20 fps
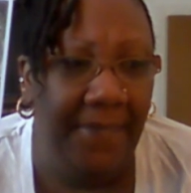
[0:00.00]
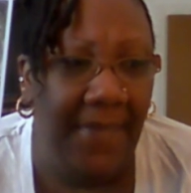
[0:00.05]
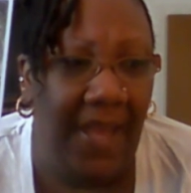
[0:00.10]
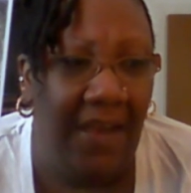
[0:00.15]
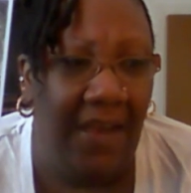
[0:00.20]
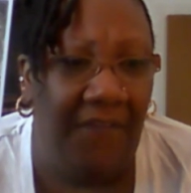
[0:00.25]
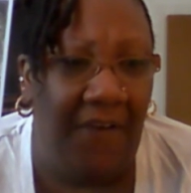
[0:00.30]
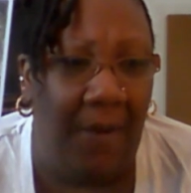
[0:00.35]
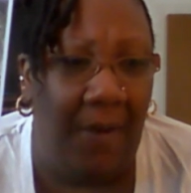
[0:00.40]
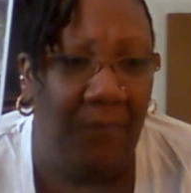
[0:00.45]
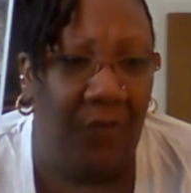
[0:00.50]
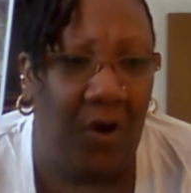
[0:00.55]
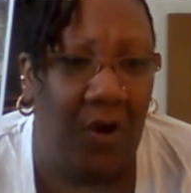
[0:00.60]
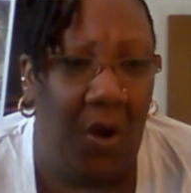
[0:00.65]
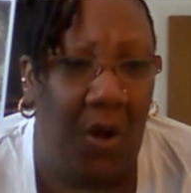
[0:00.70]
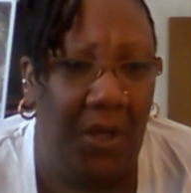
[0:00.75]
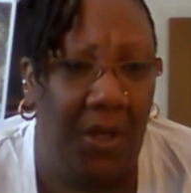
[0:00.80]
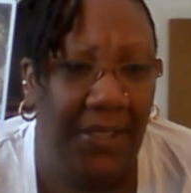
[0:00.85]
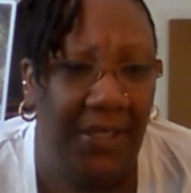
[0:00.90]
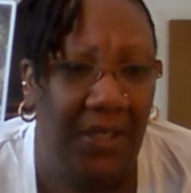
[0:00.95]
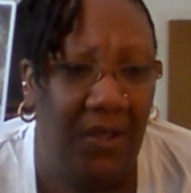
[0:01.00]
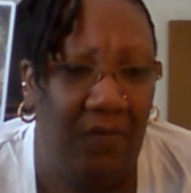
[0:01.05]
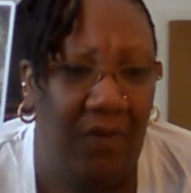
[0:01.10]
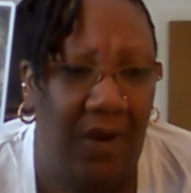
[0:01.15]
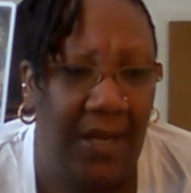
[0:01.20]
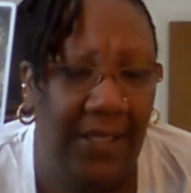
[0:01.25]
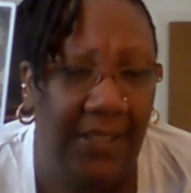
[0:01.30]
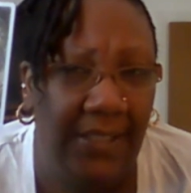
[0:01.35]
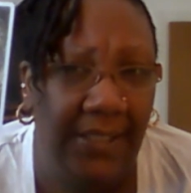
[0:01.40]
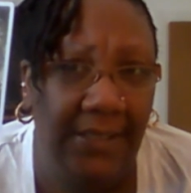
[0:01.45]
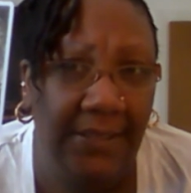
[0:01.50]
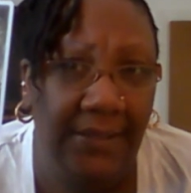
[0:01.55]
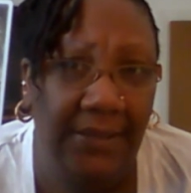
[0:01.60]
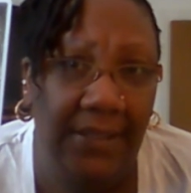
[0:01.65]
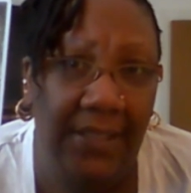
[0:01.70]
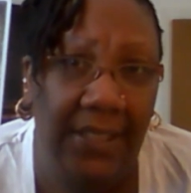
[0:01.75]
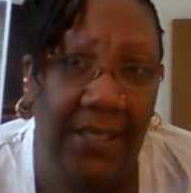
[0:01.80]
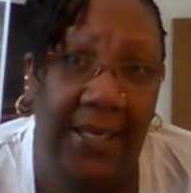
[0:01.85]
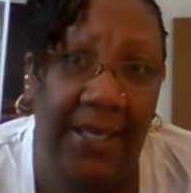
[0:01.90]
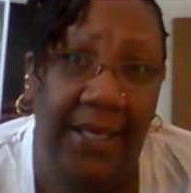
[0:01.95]
if I'm recalling correctly,
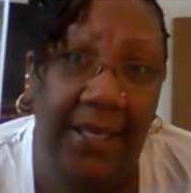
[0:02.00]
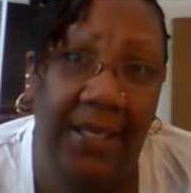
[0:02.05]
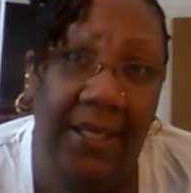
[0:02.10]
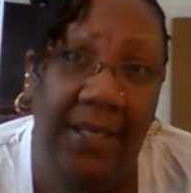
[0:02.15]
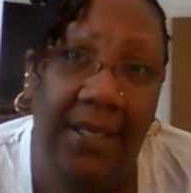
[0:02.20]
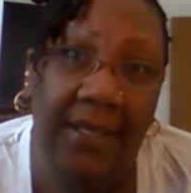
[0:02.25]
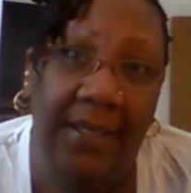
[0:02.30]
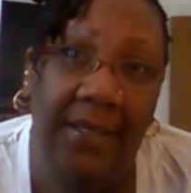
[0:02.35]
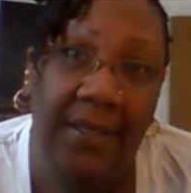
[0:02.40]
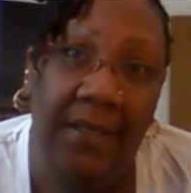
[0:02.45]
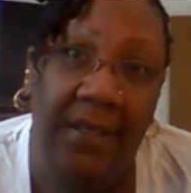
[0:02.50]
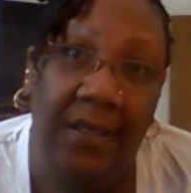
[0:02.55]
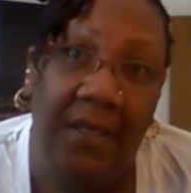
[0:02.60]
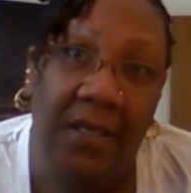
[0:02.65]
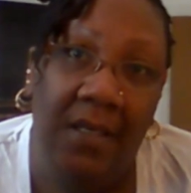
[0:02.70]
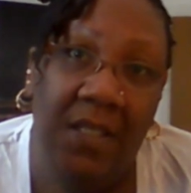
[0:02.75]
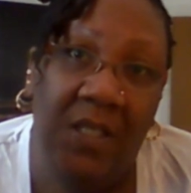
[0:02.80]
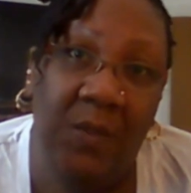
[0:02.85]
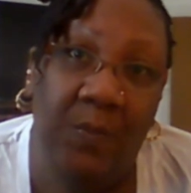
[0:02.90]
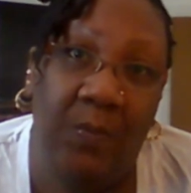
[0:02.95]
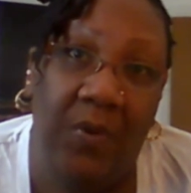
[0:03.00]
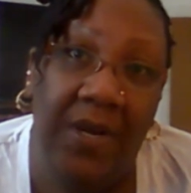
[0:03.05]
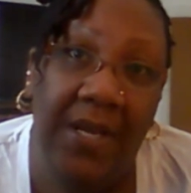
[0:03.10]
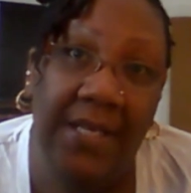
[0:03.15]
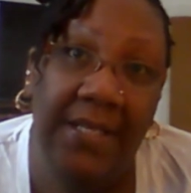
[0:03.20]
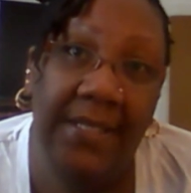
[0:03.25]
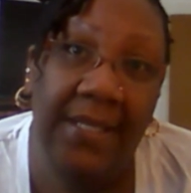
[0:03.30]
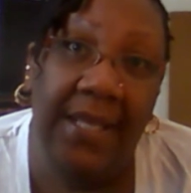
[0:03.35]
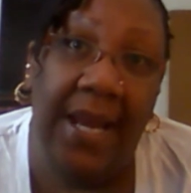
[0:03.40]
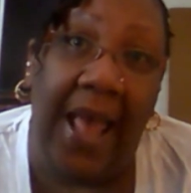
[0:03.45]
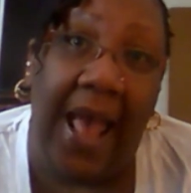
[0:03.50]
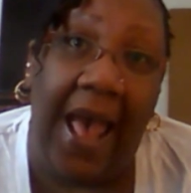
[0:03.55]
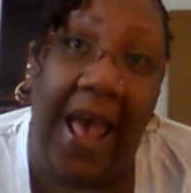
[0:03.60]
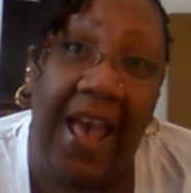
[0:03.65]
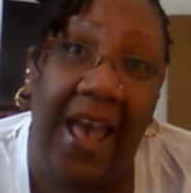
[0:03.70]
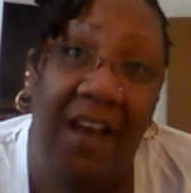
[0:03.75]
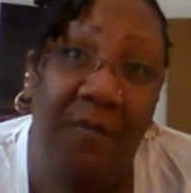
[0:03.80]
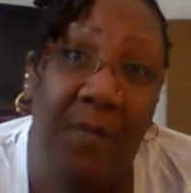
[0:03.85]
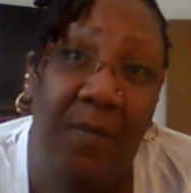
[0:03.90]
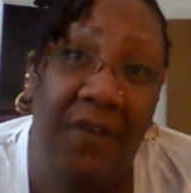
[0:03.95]
in spreads that I
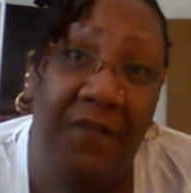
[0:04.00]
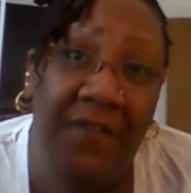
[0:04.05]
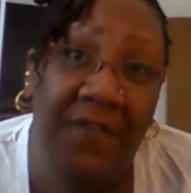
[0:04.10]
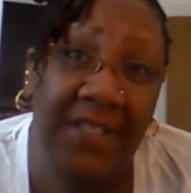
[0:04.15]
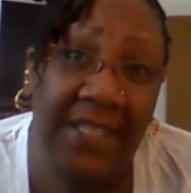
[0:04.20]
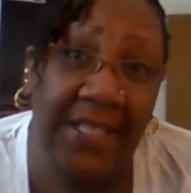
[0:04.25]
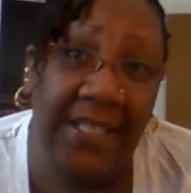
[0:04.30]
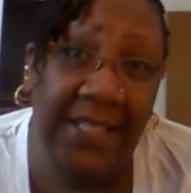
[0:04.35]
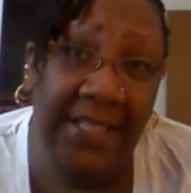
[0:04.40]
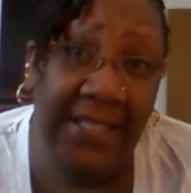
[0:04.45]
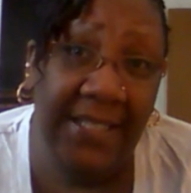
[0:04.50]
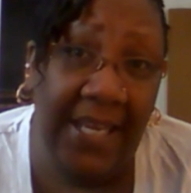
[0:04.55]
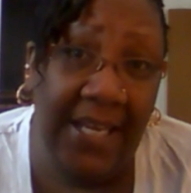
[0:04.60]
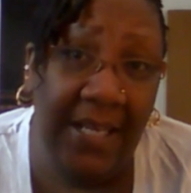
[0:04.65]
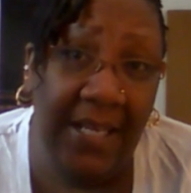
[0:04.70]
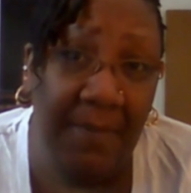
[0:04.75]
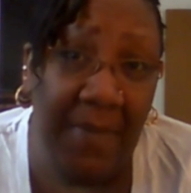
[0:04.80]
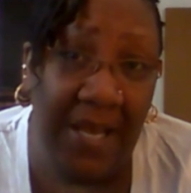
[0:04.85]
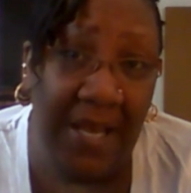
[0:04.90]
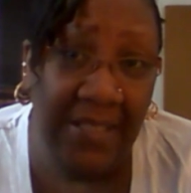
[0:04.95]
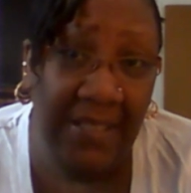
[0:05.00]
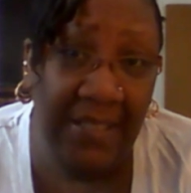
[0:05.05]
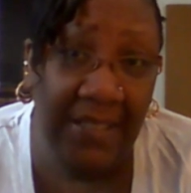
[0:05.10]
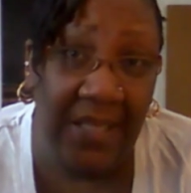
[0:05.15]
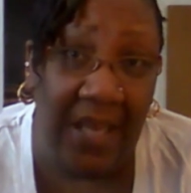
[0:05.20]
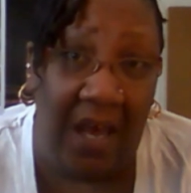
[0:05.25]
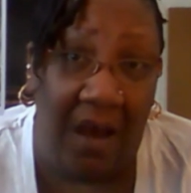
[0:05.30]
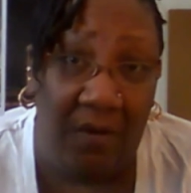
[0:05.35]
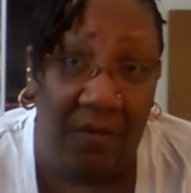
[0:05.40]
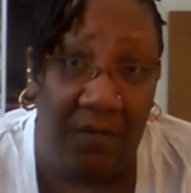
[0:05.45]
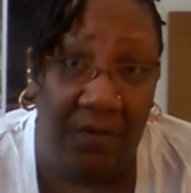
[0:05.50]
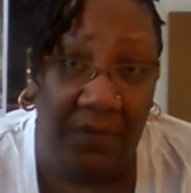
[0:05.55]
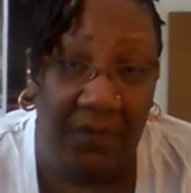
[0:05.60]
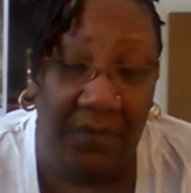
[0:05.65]
have been facilitating myself.